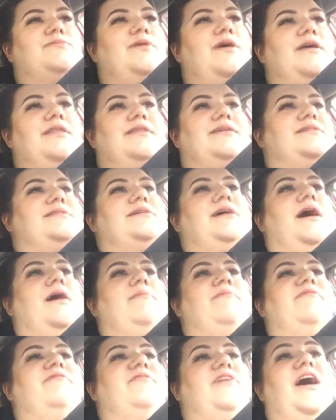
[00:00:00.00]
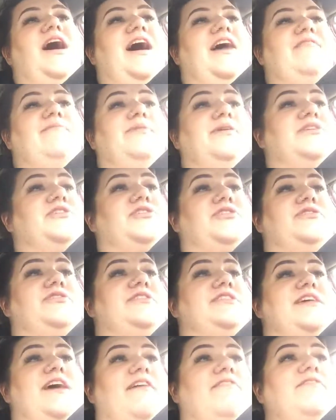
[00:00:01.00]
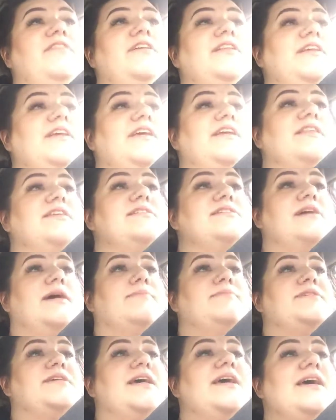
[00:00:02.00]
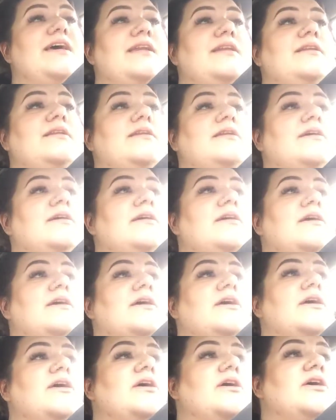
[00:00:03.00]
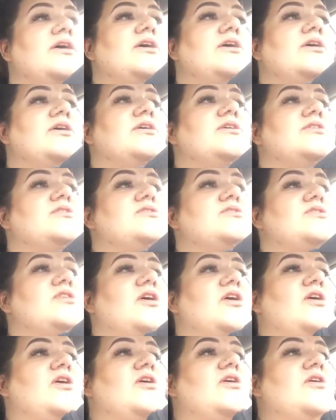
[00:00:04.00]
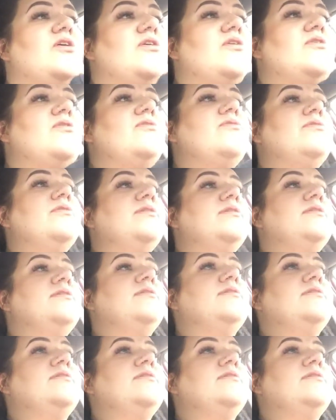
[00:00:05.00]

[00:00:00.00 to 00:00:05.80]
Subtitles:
we're not in the top 5, but you're definitely in the top 10. So